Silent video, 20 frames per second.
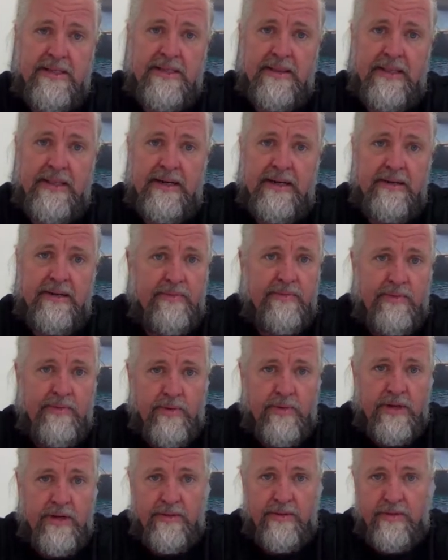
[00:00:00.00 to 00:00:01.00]
and then
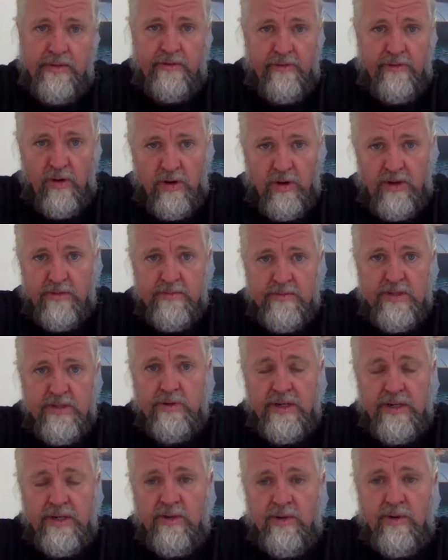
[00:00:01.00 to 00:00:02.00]
the volumes
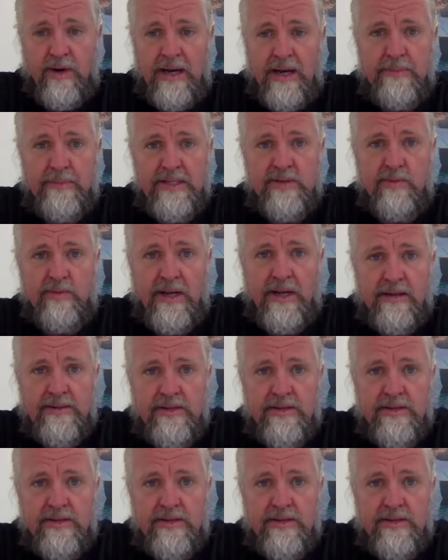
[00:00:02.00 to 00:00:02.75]
will go up as well.